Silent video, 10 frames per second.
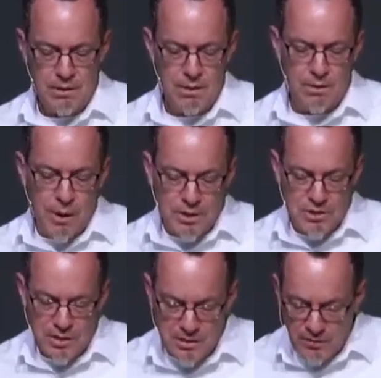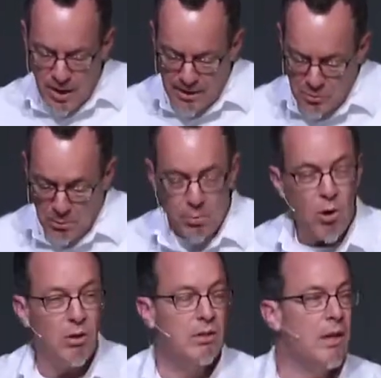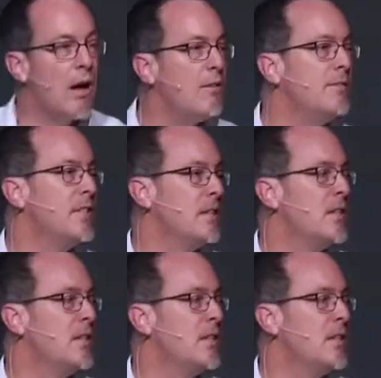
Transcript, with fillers: The righteousness of God is what Paul loved